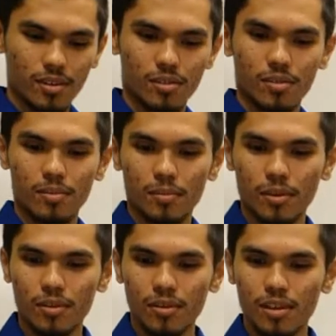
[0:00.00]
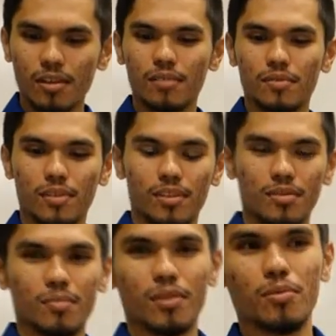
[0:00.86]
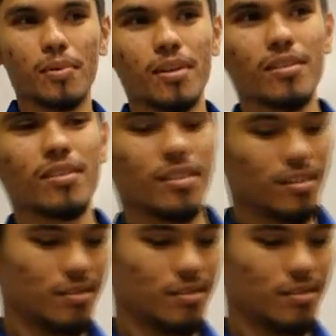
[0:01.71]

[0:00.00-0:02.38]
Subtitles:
here's some of the markers I have. It's micro pens,